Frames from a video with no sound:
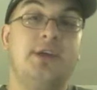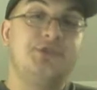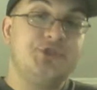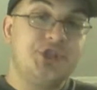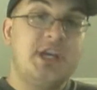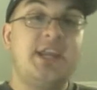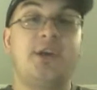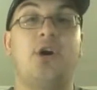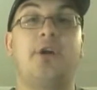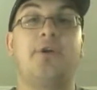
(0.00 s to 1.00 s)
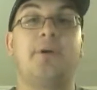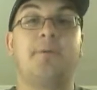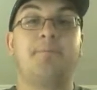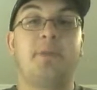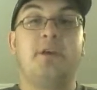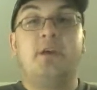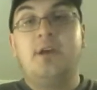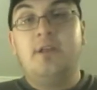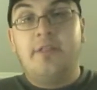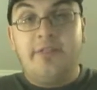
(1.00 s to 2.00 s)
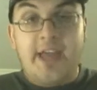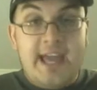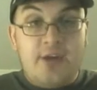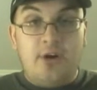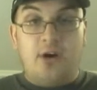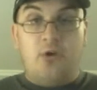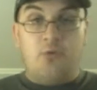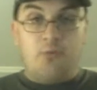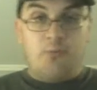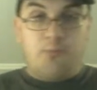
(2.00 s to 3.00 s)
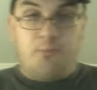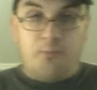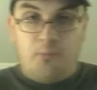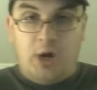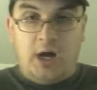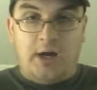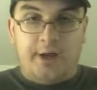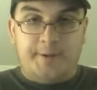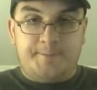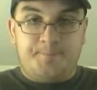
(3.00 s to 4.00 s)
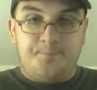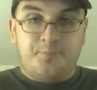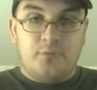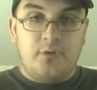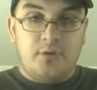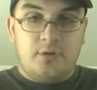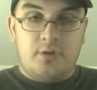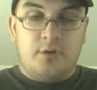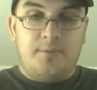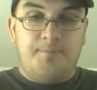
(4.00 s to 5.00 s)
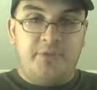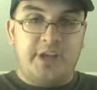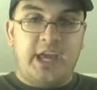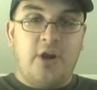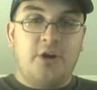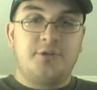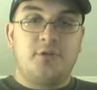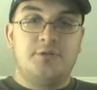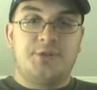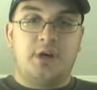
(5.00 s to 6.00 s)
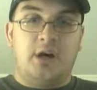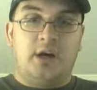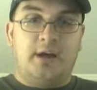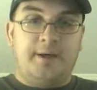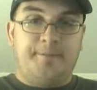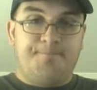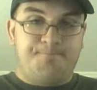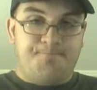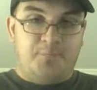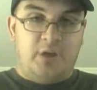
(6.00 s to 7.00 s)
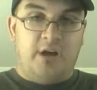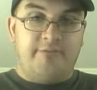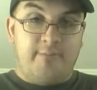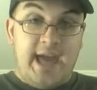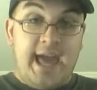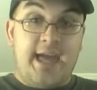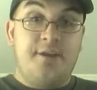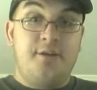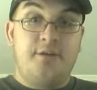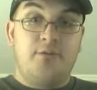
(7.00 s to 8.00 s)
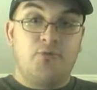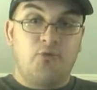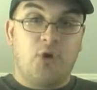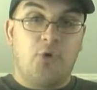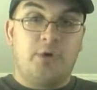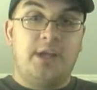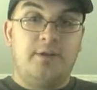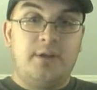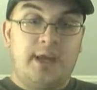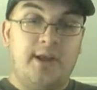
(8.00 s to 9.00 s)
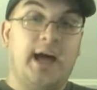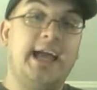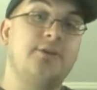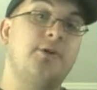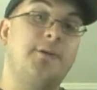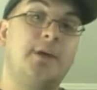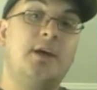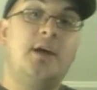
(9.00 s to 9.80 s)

is cheating on her. They go, the characters of Mann, Rogen, and Heigl,